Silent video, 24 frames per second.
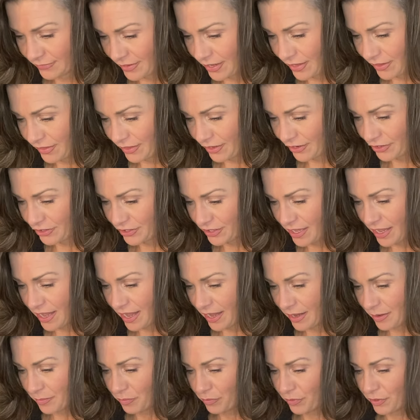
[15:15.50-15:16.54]
And there's the
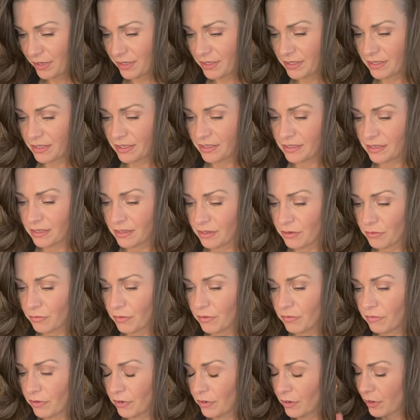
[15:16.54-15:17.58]
High Priestess in the
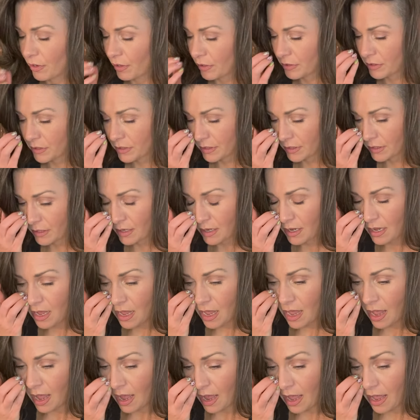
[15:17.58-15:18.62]
reverse.
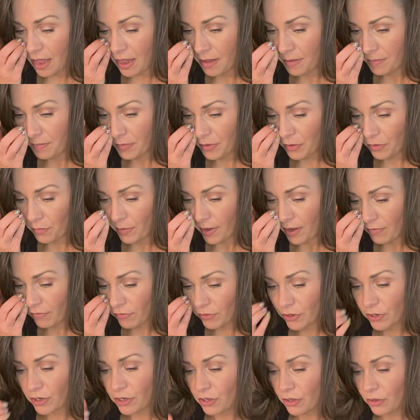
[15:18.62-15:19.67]

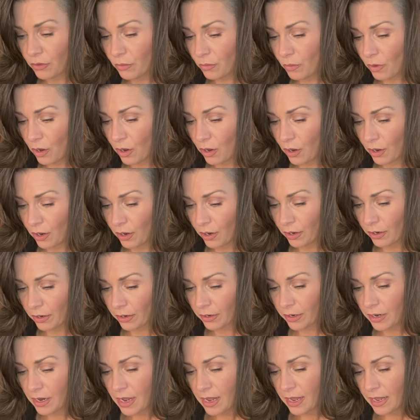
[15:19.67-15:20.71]
Whoever you
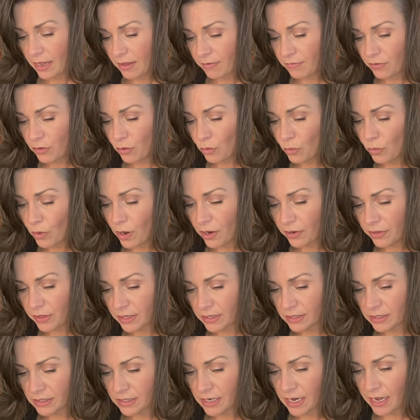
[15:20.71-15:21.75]
are, if you are
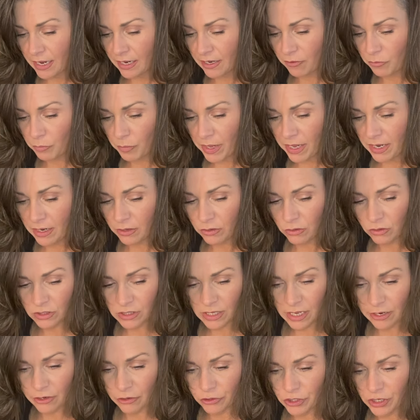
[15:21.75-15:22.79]
this Nine of Pentacles
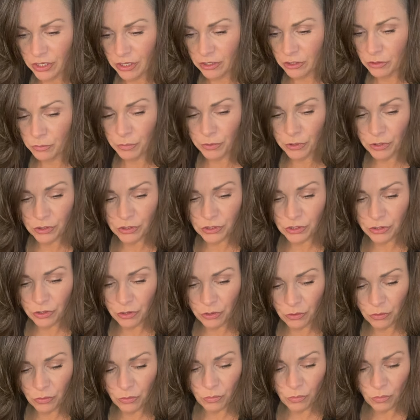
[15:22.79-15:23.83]
energy, this person
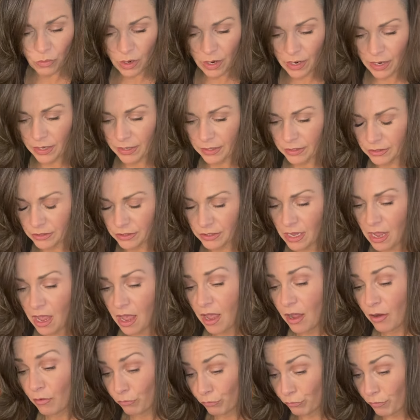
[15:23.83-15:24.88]
who was
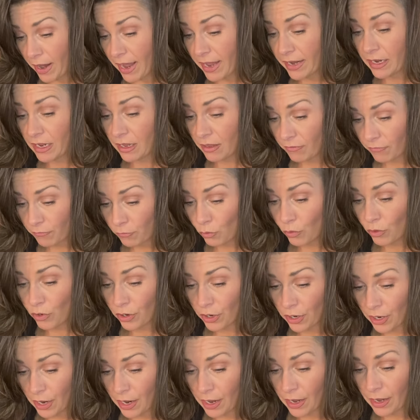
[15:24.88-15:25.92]
ready
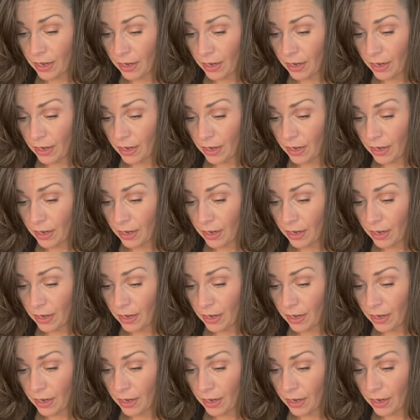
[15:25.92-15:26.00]
for